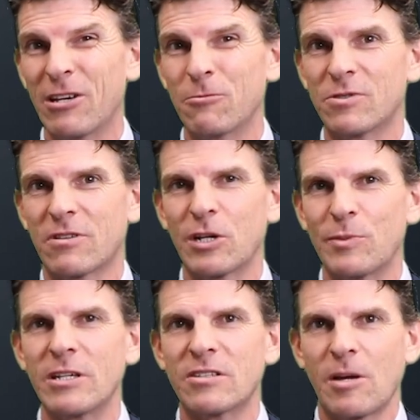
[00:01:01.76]
that was going to
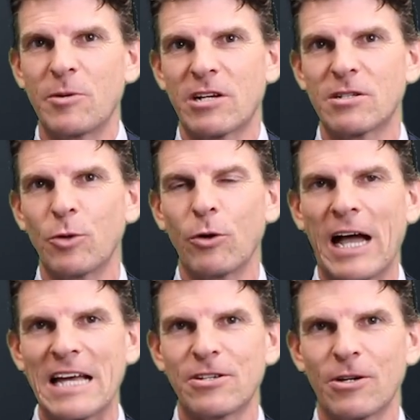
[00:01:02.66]
be subject to more
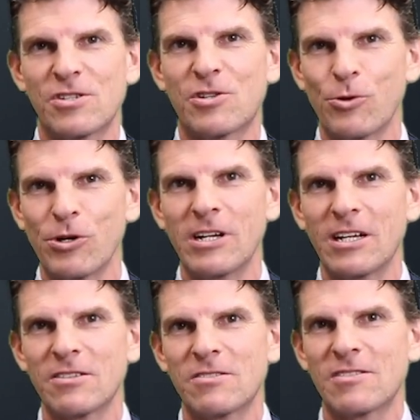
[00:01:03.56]
ATO scrutiny
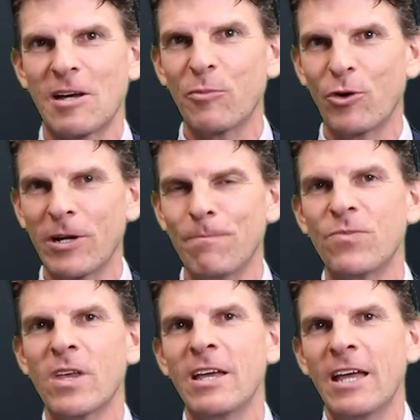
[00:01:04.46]
at some point.
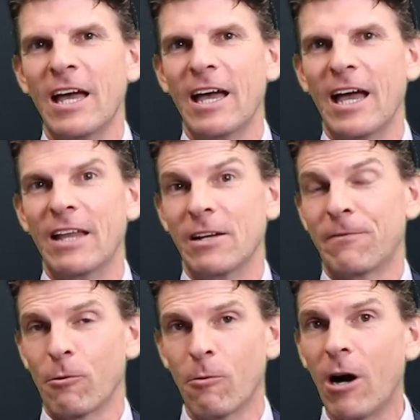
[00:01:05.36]
And then
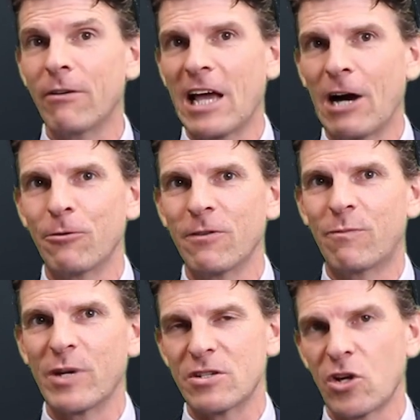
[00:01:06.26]
for a while now, we've
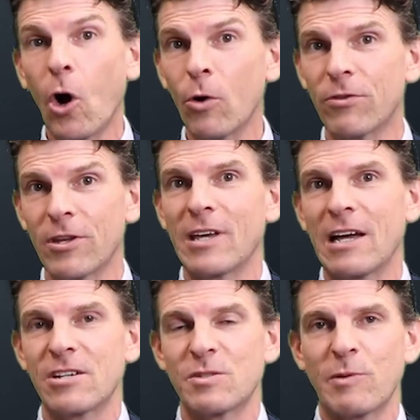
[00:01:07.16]
been told that the
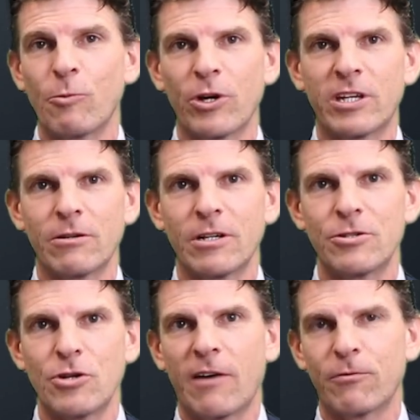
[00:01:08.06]
ATO has been working on a
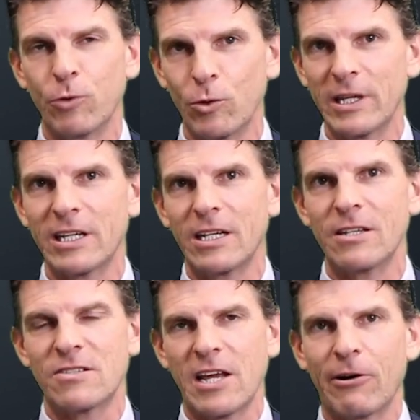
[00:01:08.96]
draft ruling in
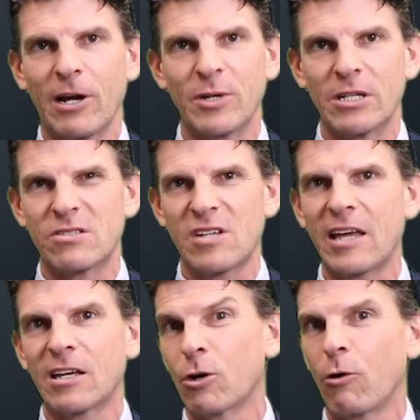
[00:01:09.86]
this area, but it's
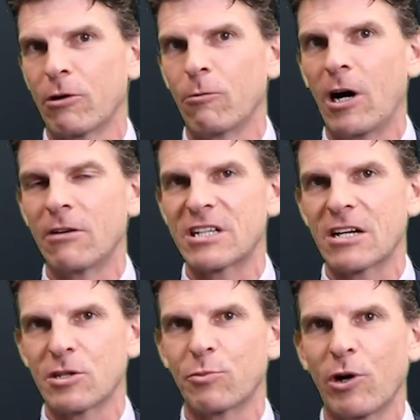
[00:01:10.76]
taken quite a while to
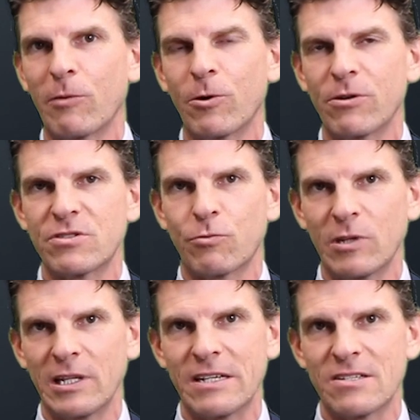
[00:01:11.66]
get to the point where it's
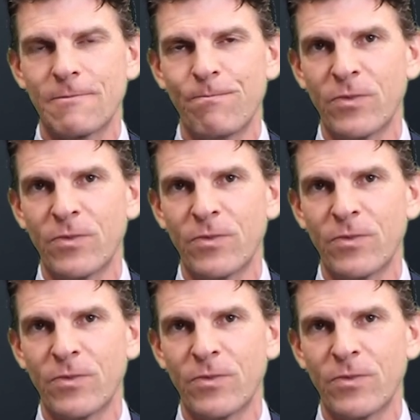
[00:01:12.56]
released.